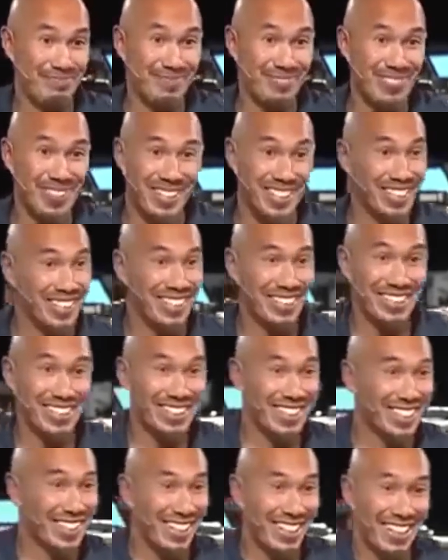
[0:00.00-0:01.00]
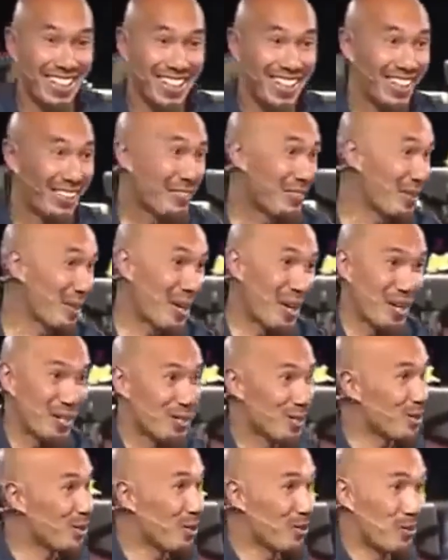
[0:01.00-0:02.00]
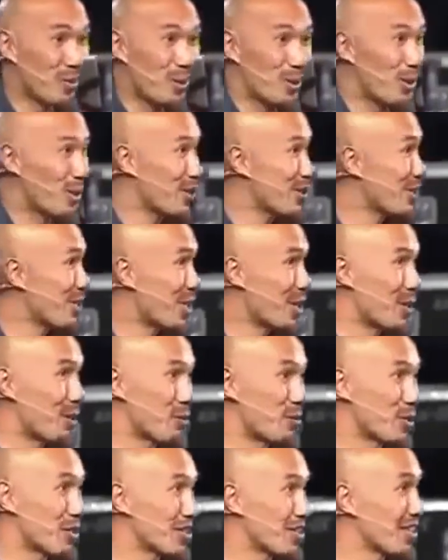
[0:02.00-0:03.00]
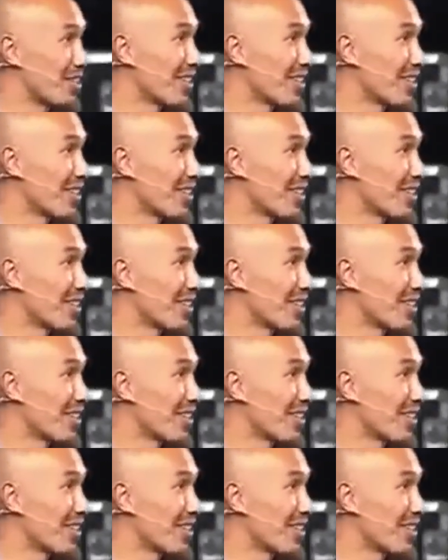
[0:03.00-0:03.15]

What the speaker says: right? We got to start with ourselves.